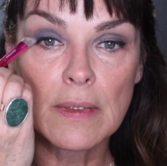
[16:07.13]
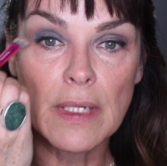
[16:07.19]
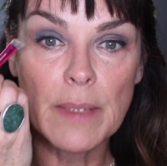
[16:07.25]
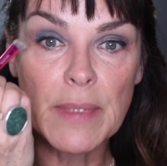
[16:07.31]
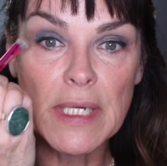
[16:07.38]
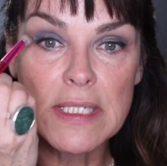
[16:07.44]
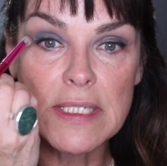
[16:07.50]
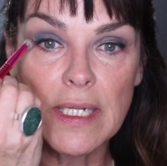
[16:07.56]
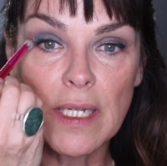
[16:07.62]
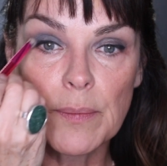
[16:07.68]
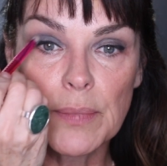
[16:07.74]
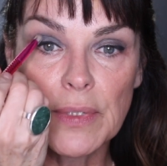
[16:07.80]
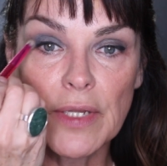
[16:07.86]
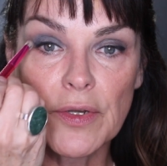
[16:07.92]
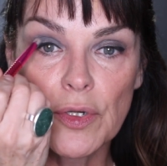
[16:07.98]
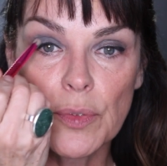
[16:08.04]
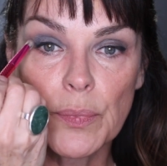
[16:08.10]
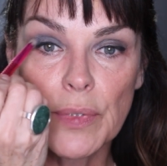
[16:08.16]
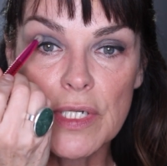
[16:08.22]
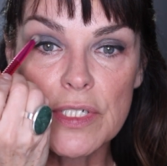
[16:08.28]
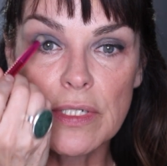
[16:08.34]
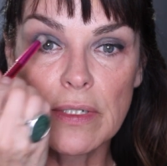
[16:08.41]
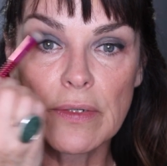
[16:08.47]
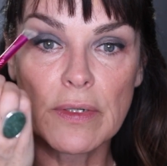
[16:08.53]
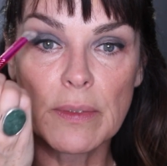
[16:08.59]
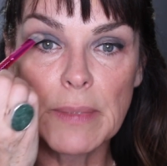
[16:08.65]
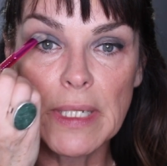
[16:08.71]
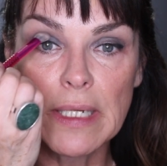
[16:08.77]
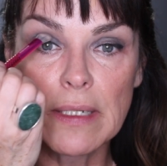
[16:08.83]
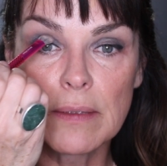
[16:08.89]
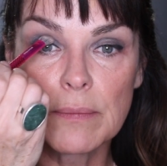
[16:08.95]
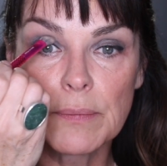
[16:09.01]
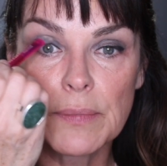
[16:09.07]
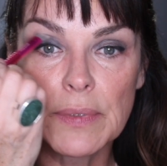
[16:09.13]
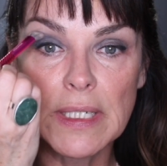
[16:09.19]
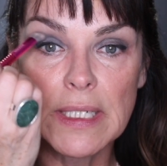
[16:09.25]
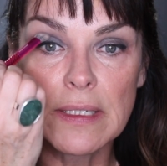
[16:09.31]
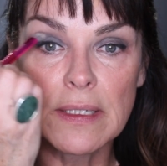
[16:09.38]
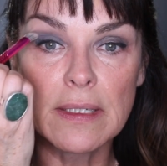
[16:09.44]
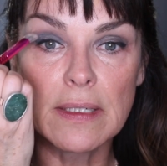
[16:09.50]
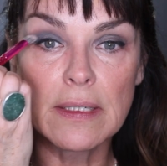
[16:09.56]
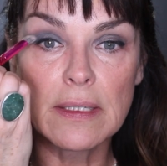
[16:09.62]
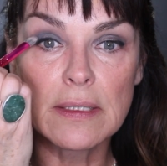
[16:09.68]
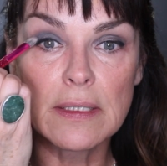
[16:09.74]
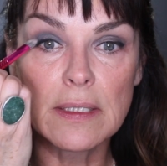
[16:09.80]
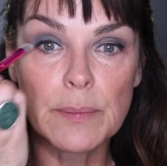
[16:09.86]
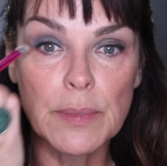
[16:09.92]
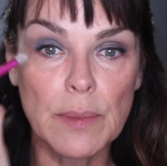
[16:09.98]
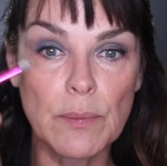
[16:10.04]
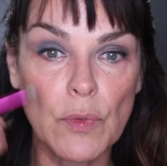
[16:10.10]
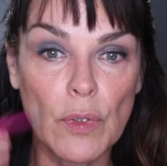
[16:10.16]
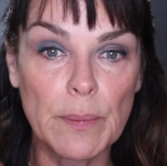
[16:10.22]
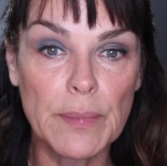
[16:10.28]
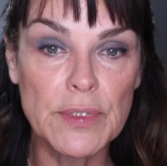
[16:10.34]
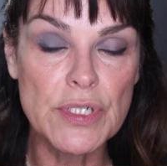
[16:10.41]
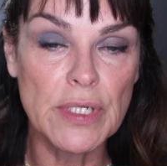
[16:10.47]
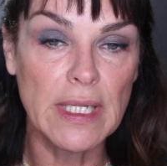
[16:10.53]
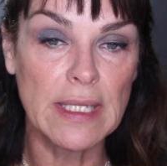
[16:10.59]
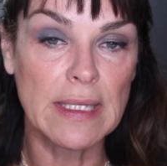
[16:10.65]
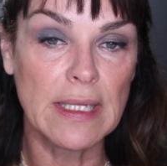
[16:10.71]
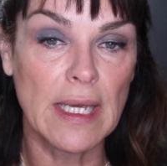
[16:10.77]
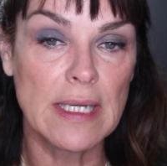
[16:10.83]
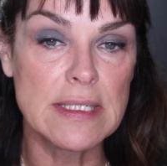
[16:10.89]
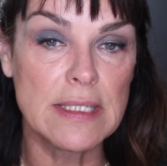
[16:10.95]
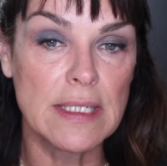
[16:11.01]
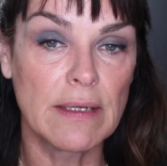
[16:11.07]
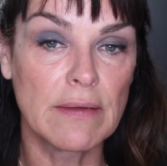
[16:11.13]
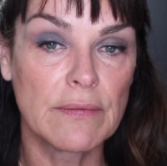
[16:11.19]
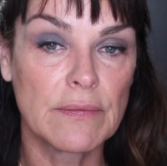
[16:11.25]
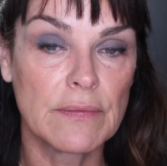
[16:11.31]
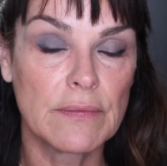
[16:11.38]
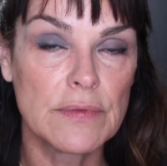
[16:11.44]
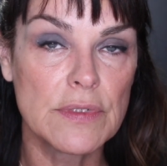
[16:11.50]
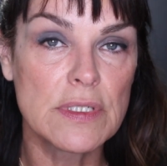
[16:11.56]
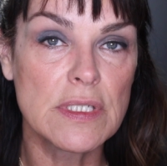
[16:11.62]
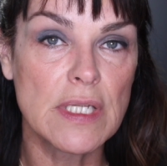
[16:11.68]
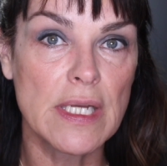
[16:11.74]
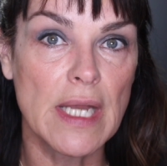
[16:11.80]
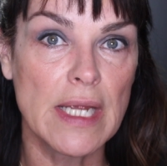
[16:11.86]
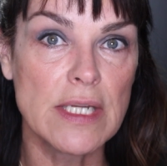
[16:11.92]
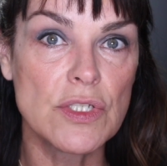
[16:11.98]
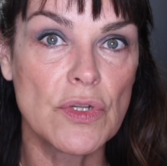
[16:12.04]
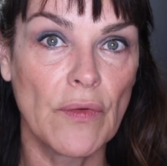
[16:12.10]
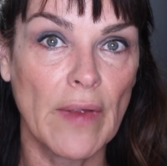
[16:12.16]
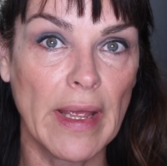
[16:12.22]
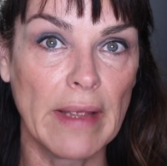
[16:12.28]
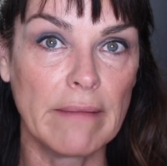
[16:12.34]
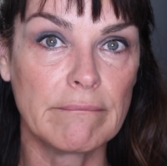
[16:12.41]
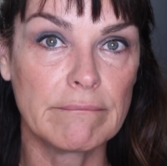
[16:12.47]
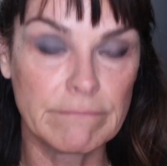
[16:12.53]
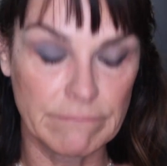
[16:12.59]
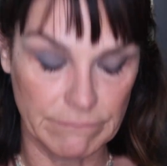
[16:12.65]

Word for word: I'm going to take a blender brush here in a minute and blend it in a little bit more, but you get the idea. Just a nice gray.